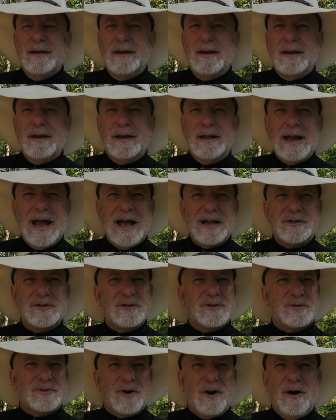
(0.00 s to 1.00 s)
and get out
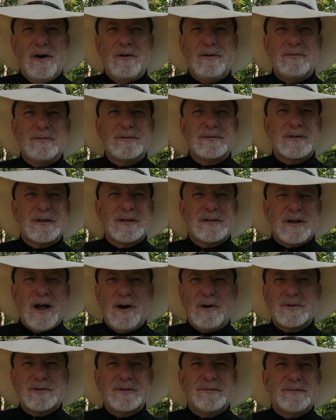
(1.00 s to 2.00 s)
your Strong's
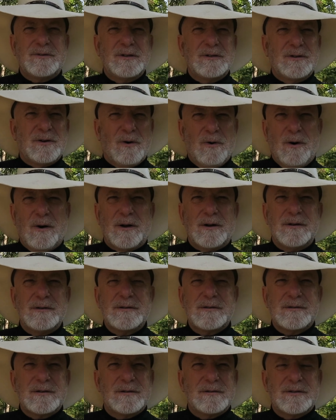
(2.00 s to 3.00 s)
Exhaustive
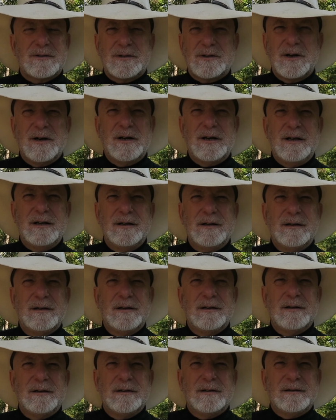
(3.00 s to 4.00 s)
Concordance and study
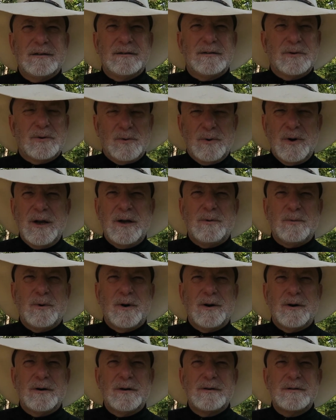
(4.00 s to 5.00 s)
the Greek
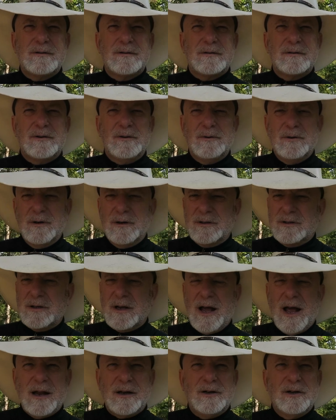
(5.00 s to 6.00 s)
words. Do it.
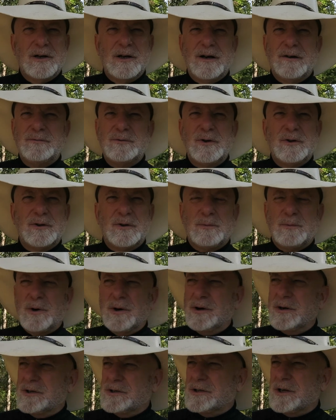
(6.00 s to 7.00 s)
I love doing a
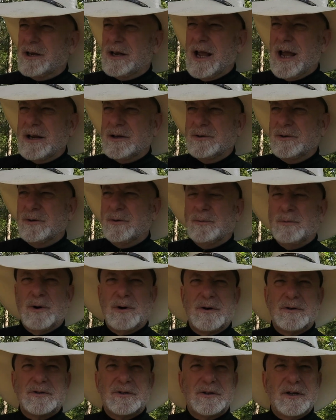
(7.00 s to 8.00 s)
word study. I can do a
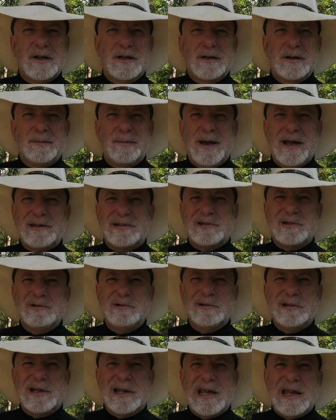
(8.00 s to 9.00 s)
word study in about
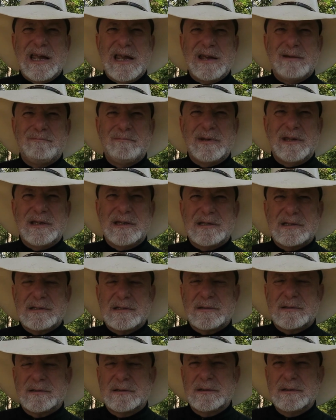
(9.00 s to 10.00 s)
two and a half
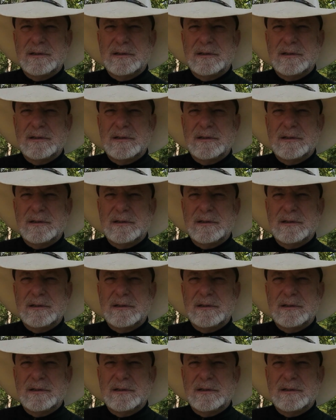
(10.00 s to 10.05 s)
minutes